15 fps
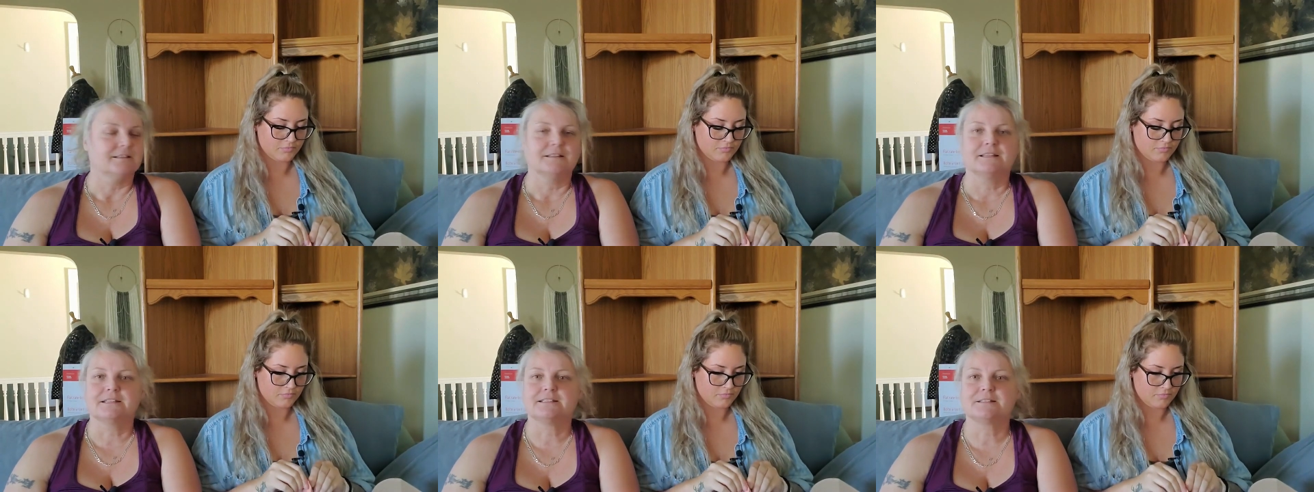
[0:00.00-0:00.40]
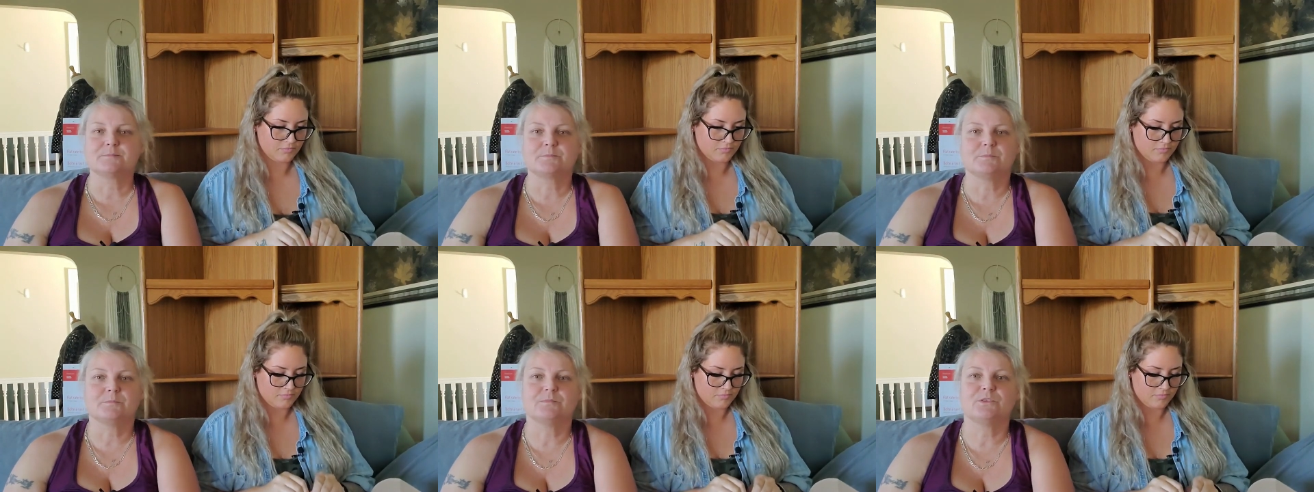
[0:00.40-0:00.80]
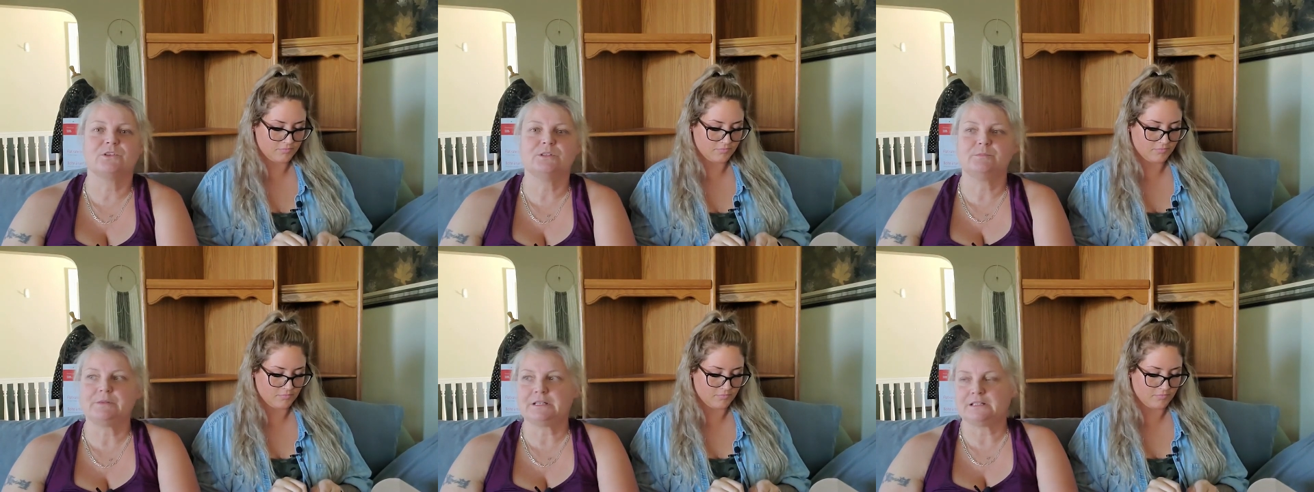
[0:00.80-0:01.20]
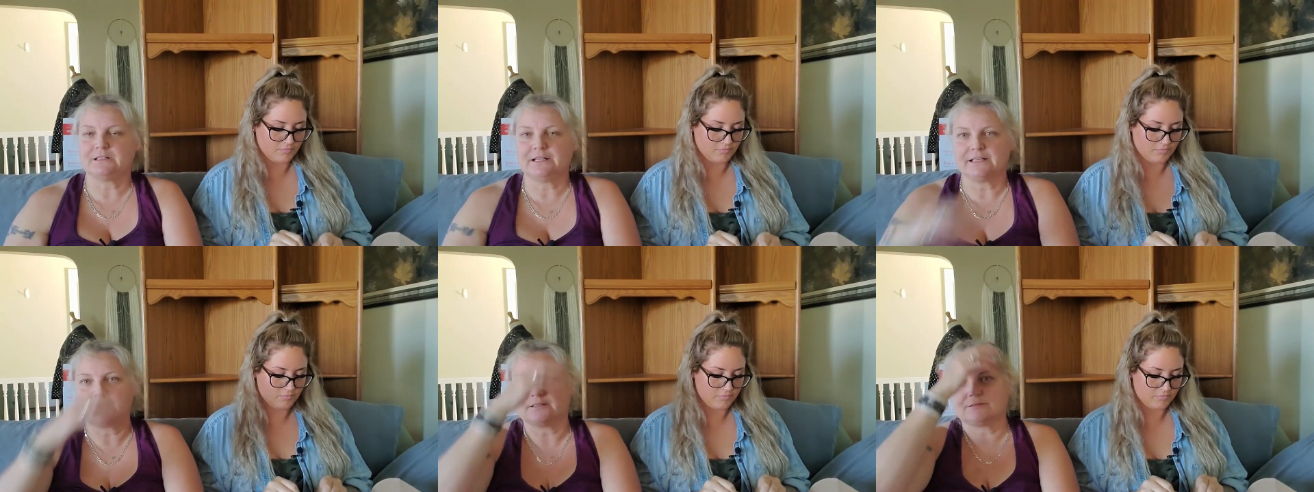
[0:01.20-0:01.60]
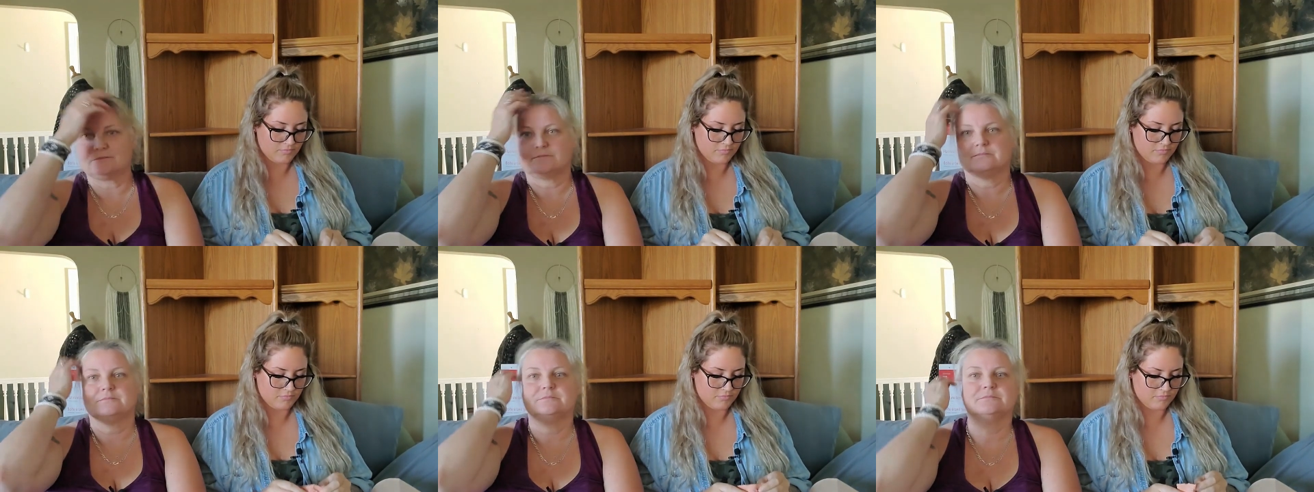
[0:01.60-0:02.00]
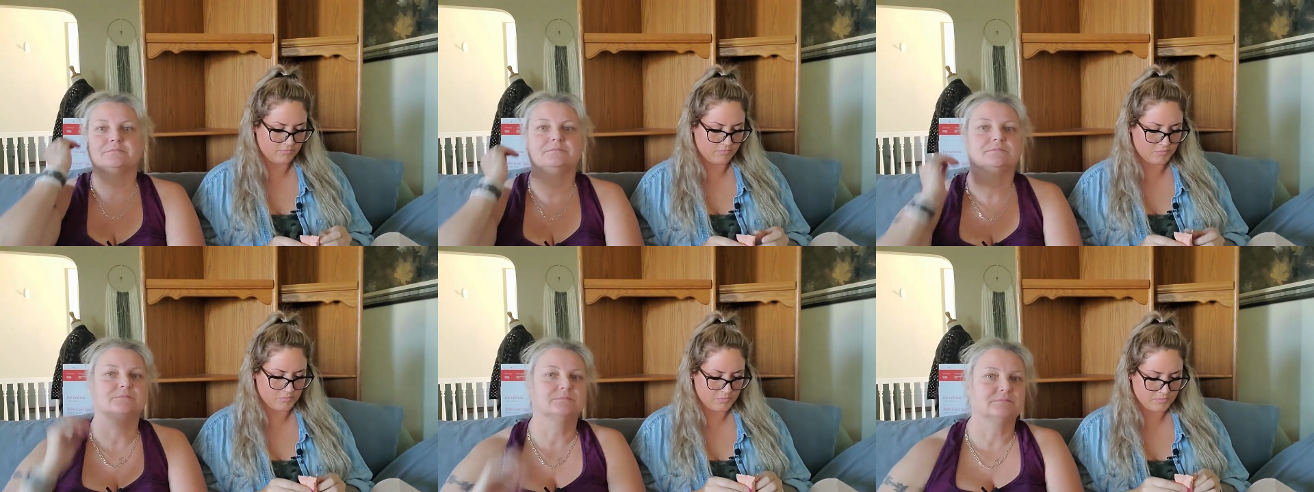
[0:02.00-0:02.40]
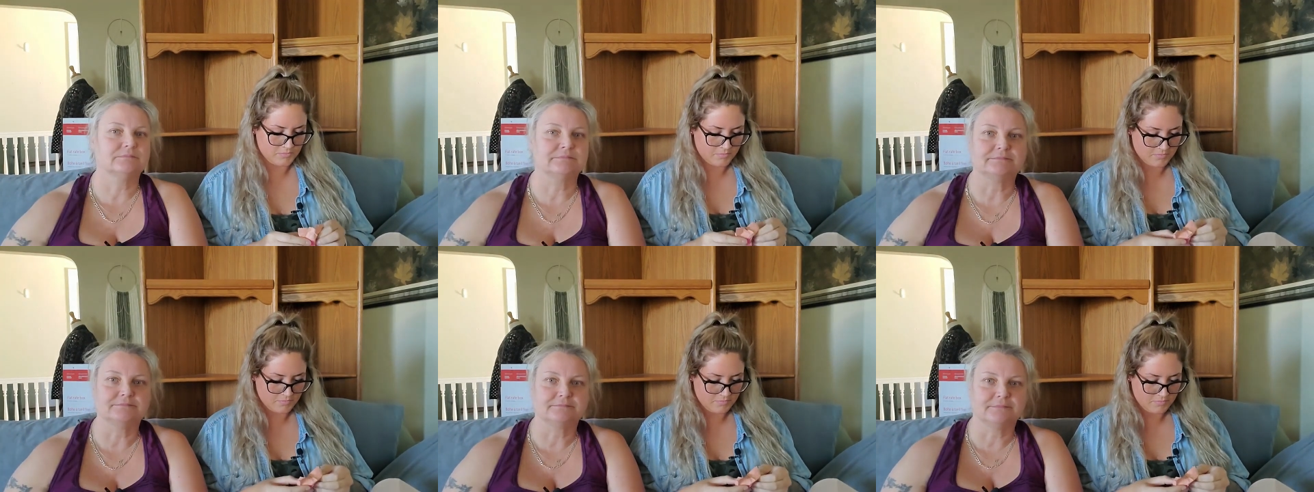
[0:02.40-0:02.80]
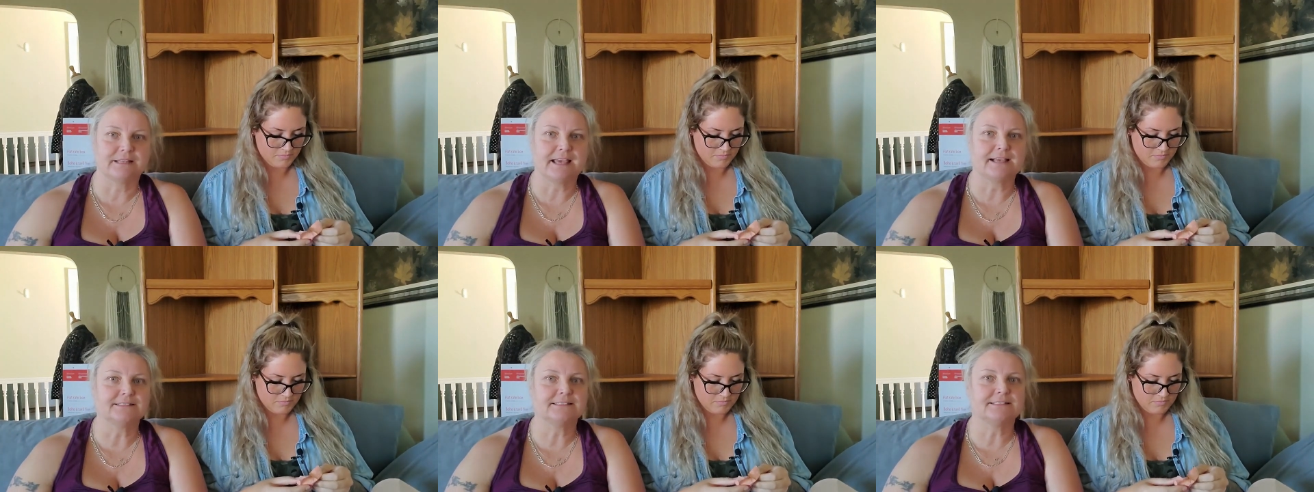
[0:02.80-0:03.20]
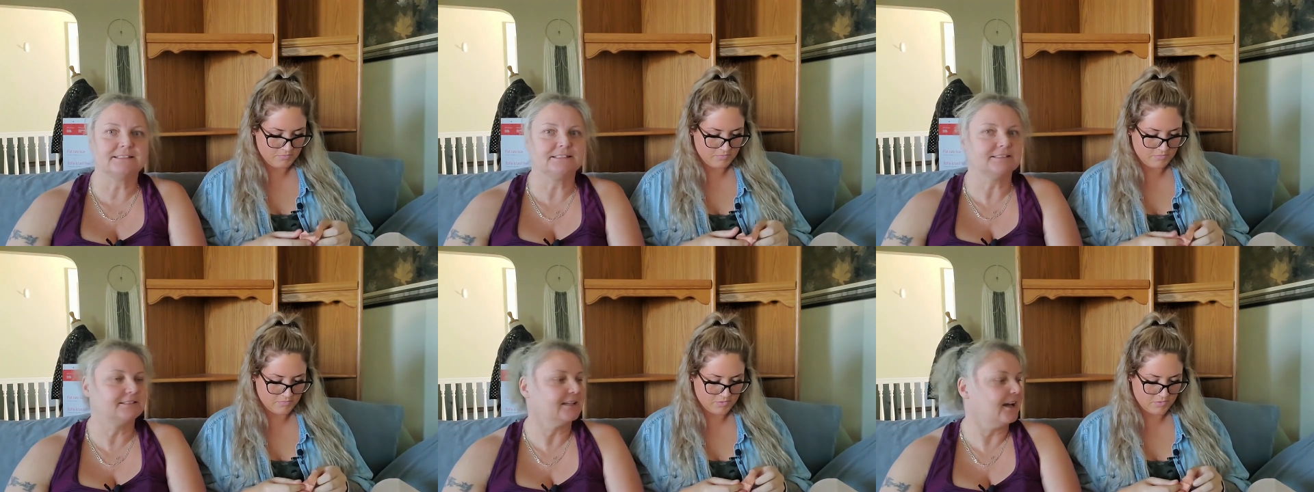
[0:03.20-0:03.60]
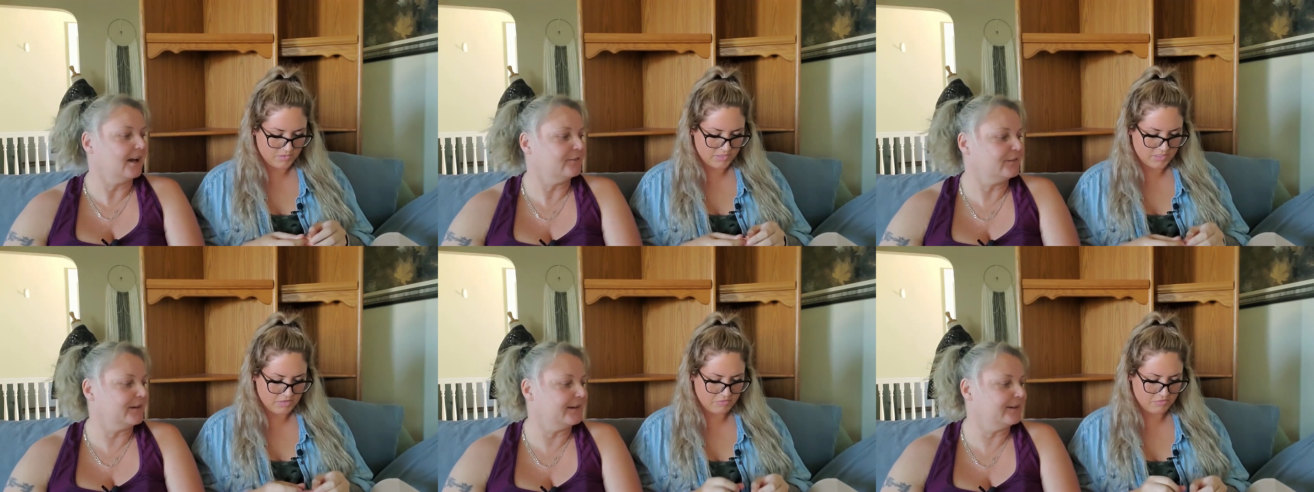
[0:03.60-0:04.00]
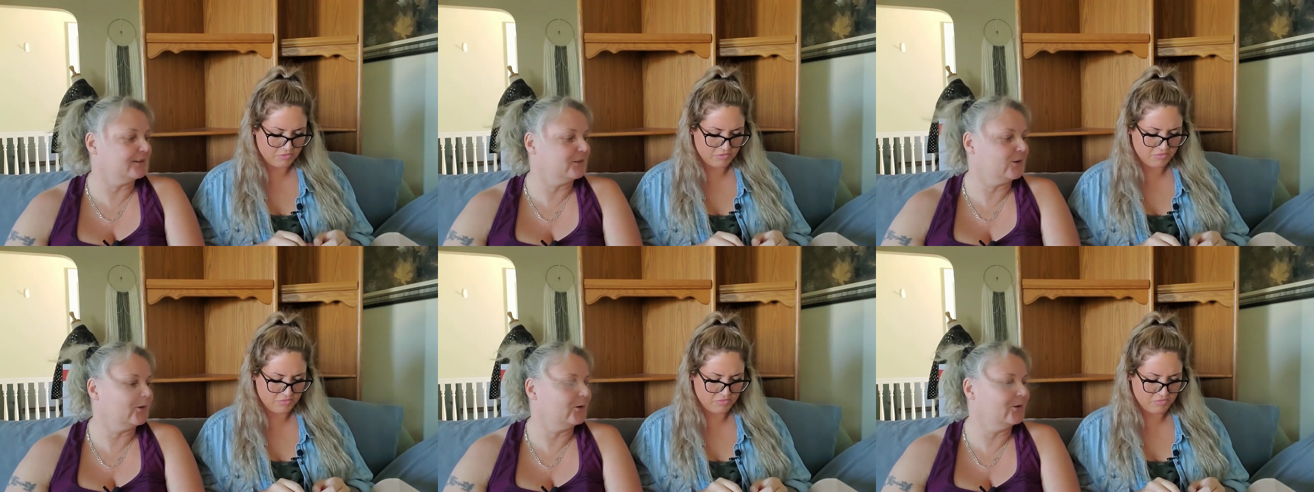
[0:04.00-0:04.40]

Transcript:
Speaker 1: This is, could be like nasty stuff. Like I don't know.